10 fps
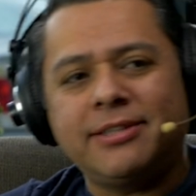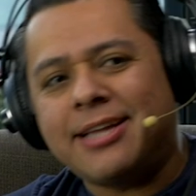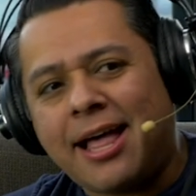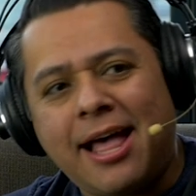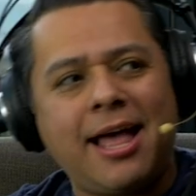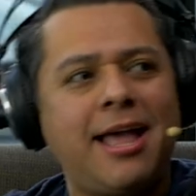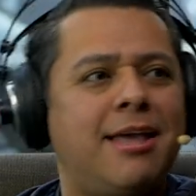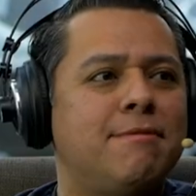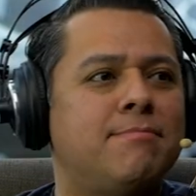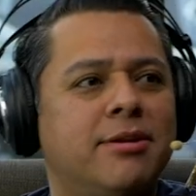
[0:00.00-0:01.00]
the
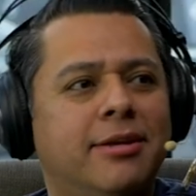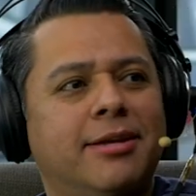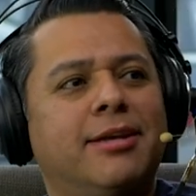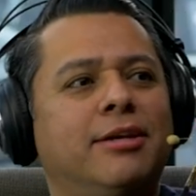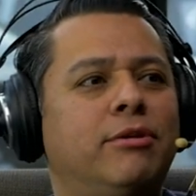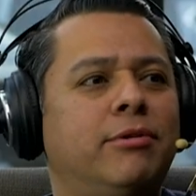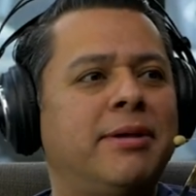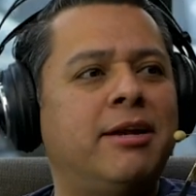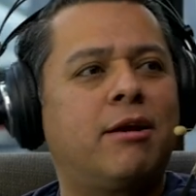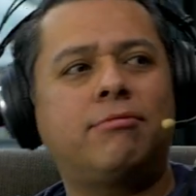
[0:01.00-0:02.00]
time, and you would have
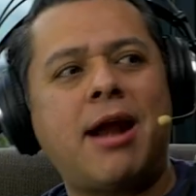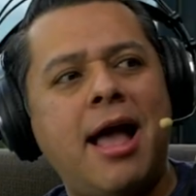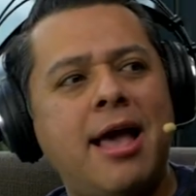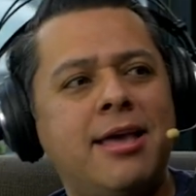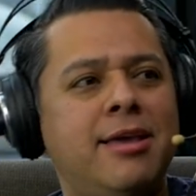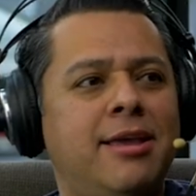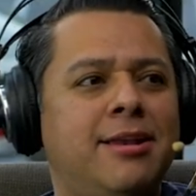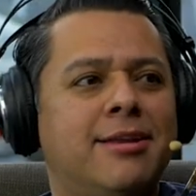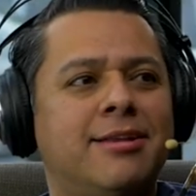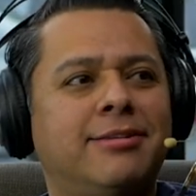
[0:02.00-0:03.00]
yeah. been
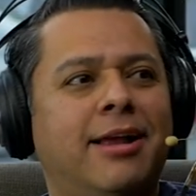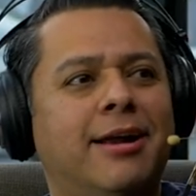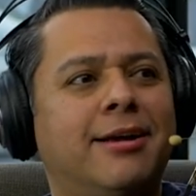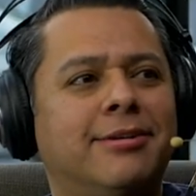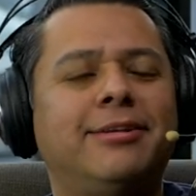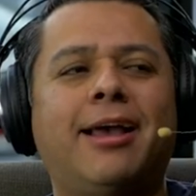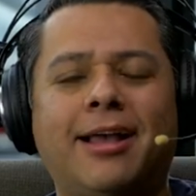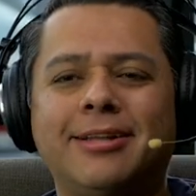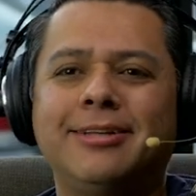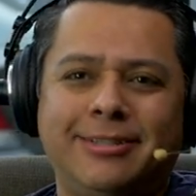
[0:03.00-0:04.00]
crying, and you know, Especially yeah. It was